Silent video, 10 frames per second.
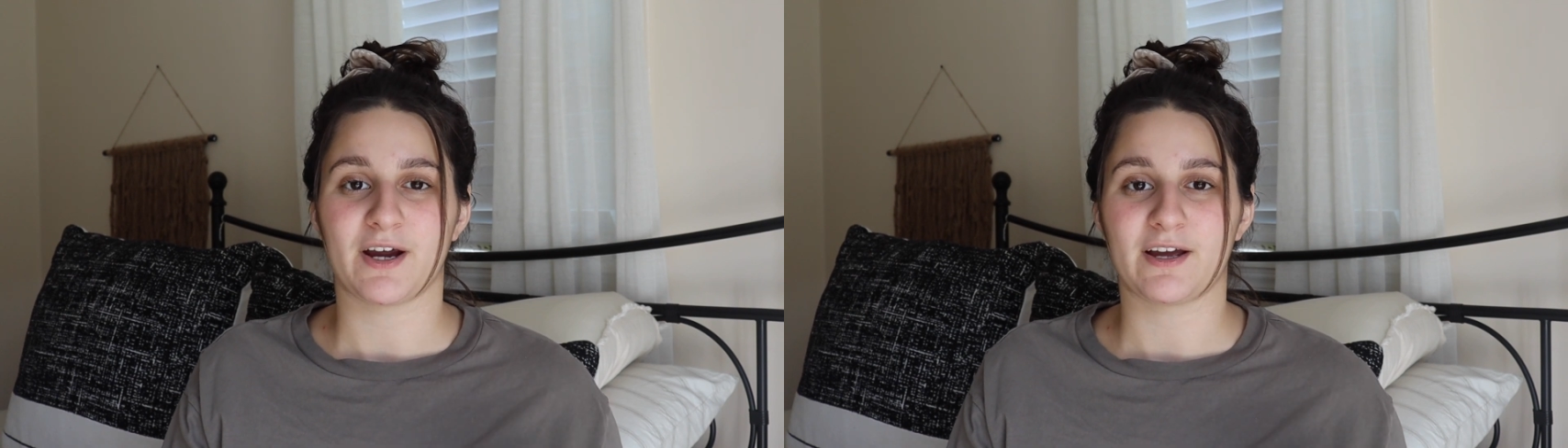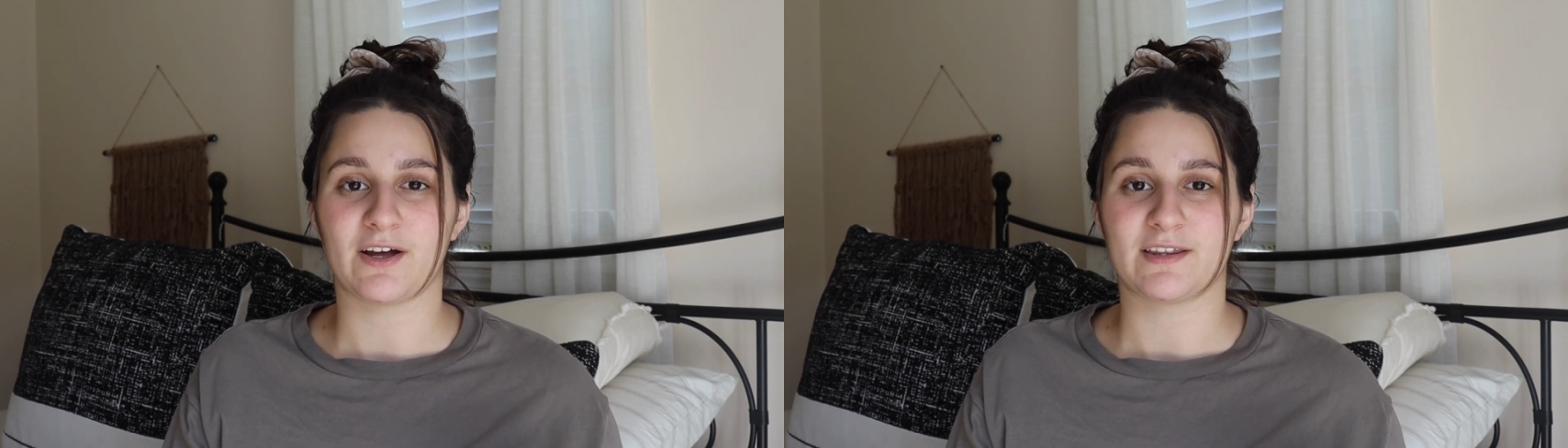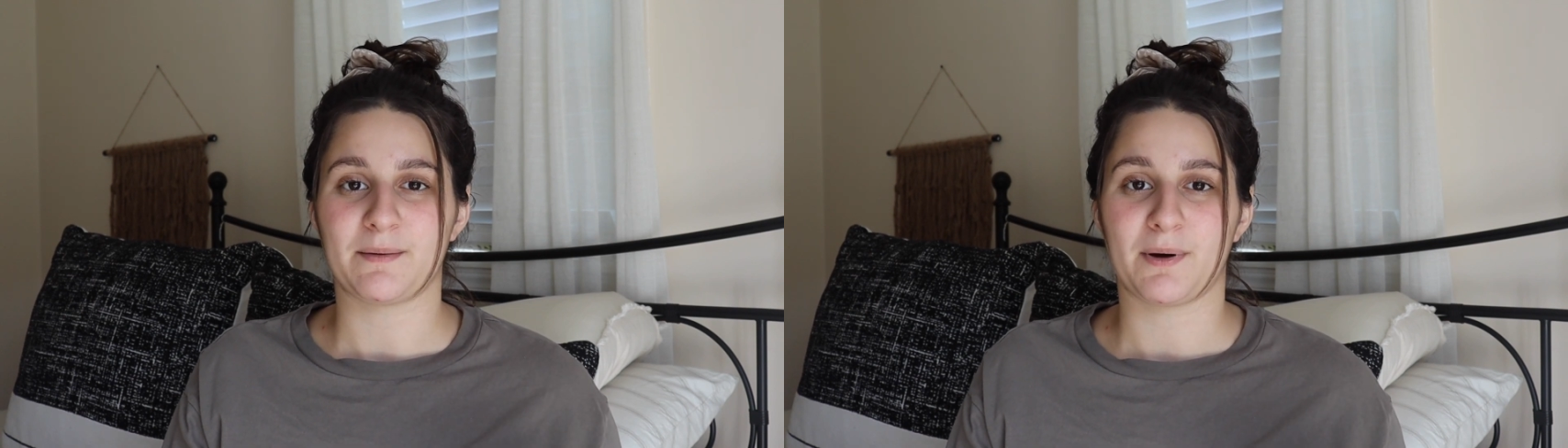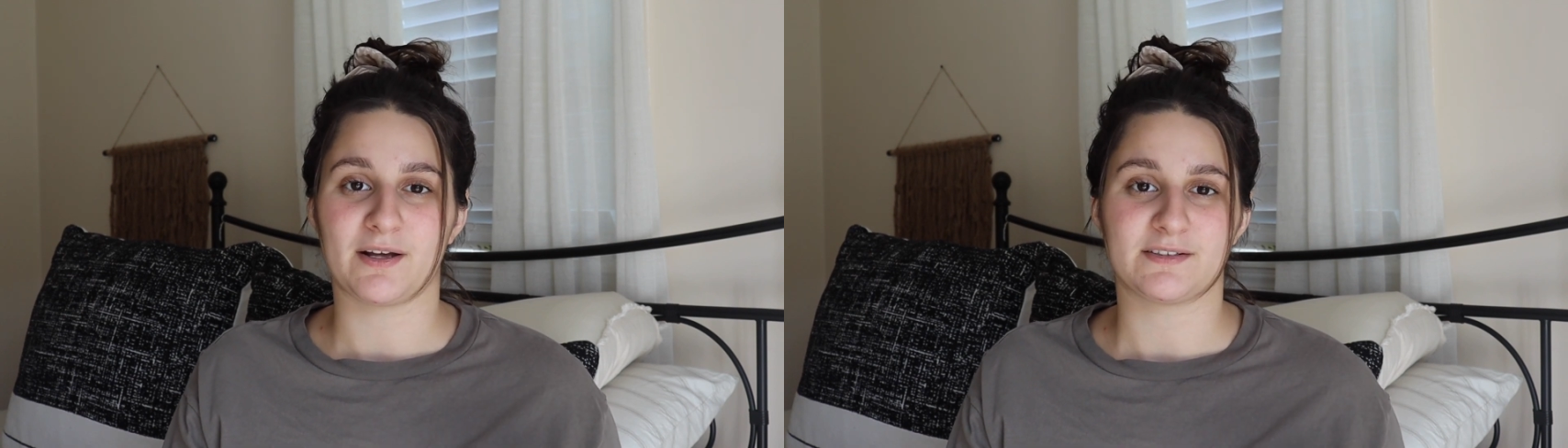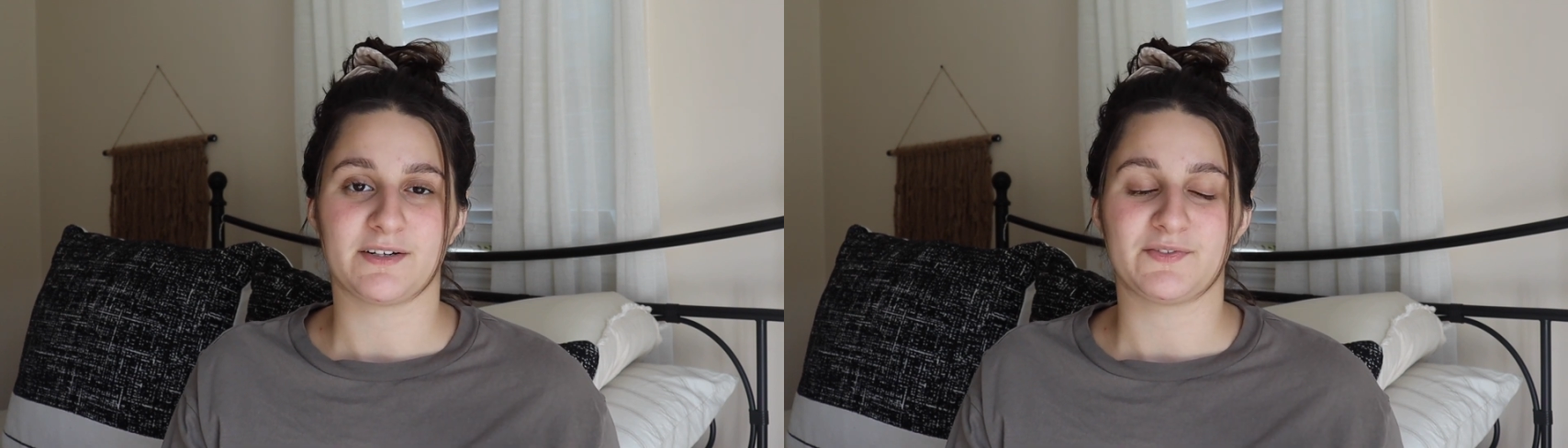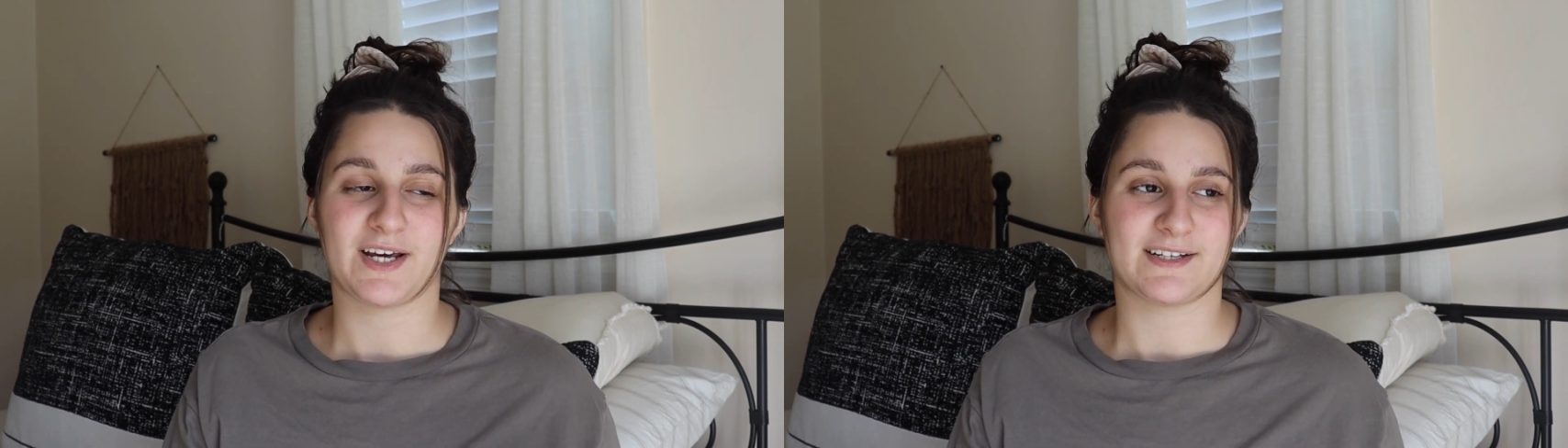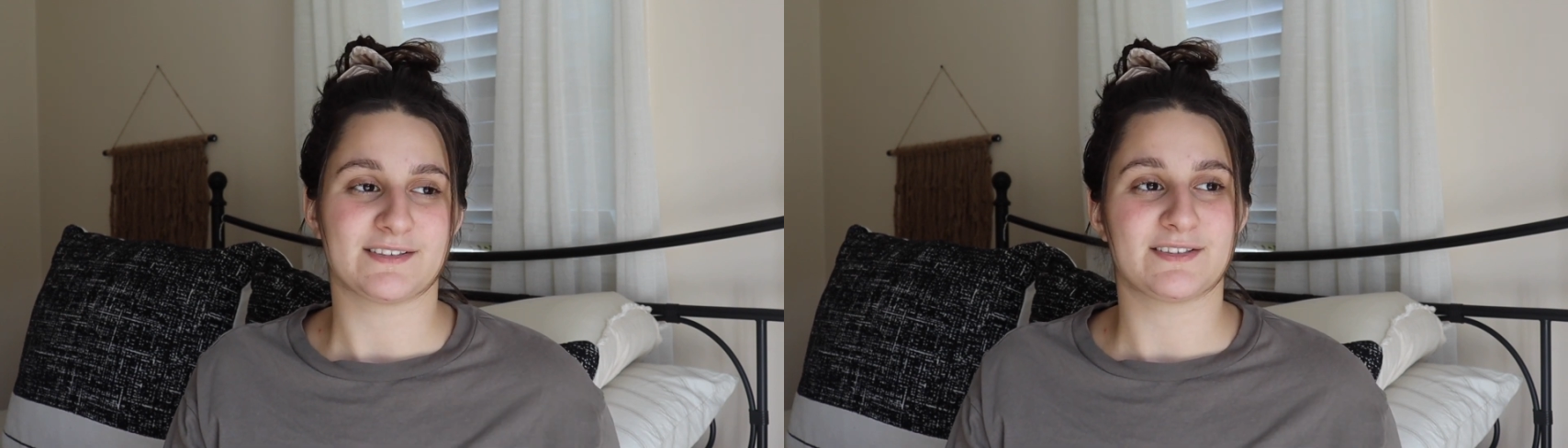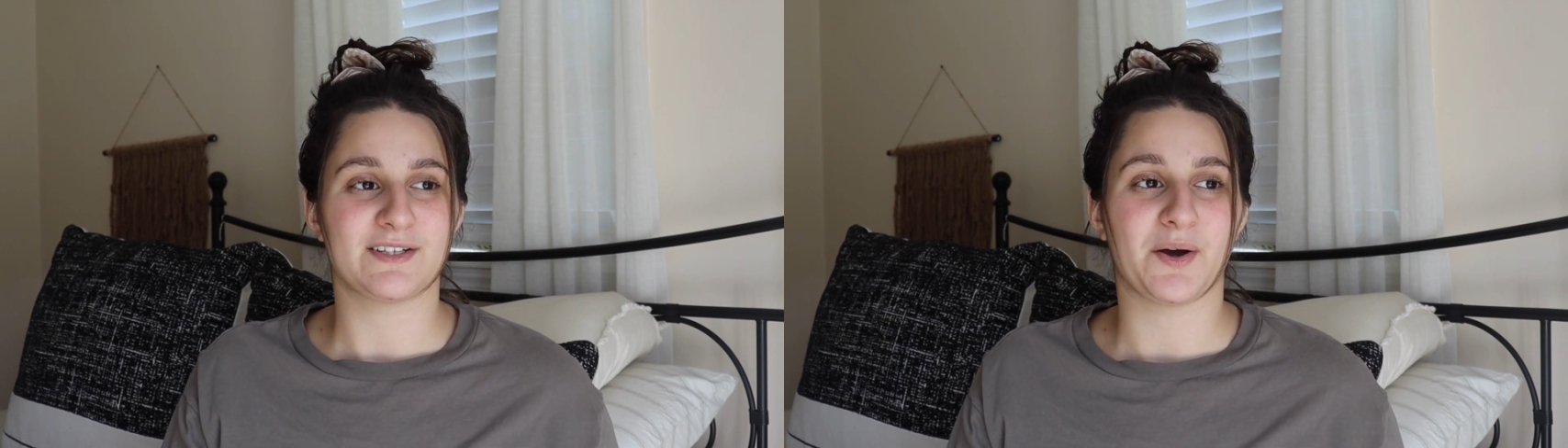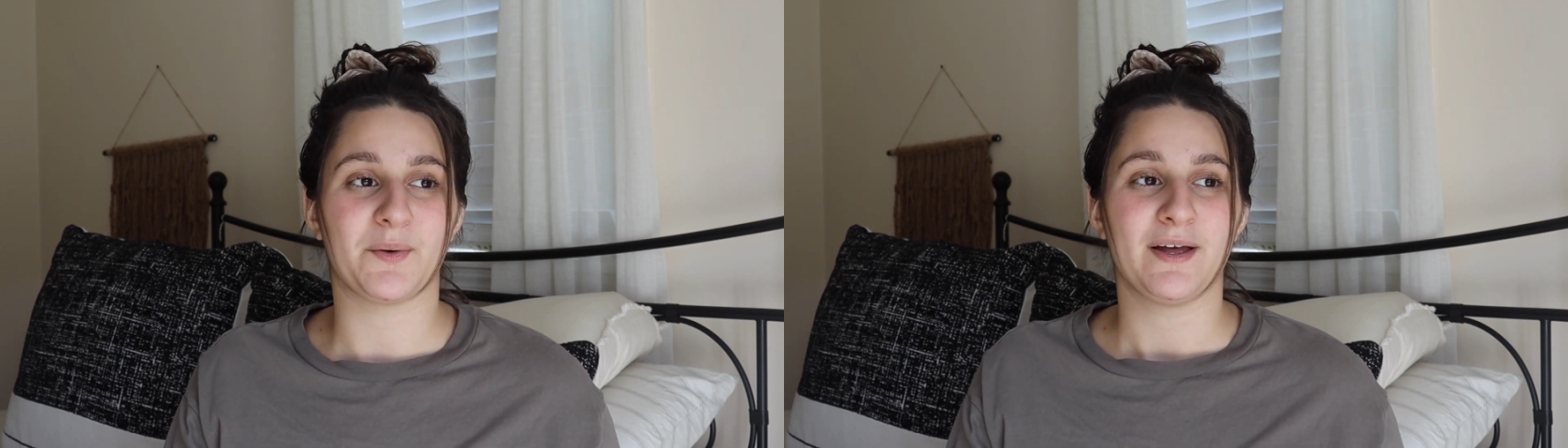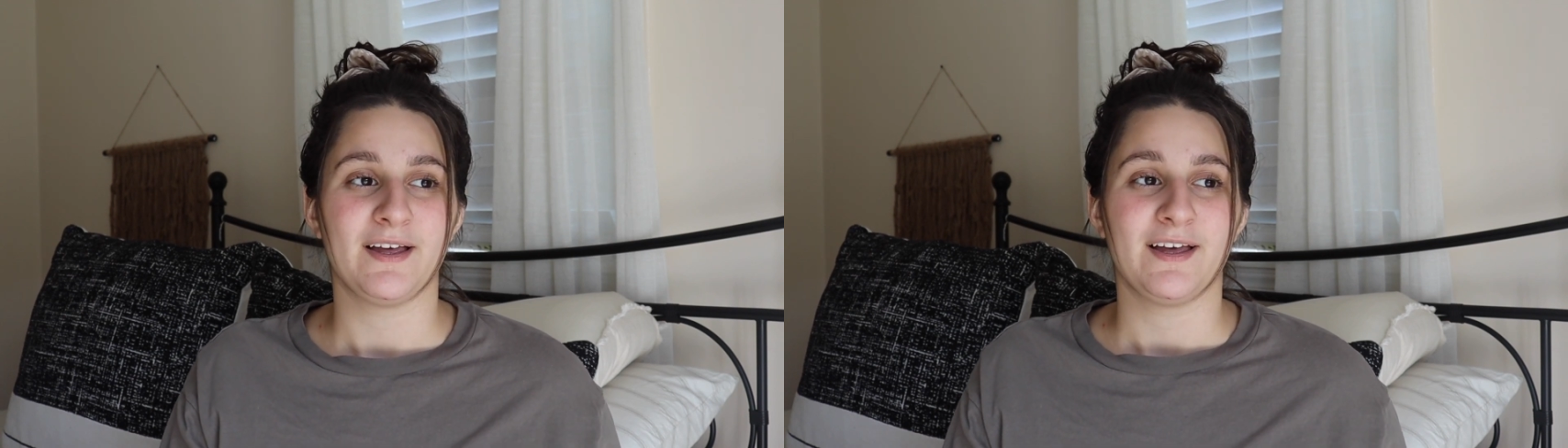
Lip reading: I got that positive test. So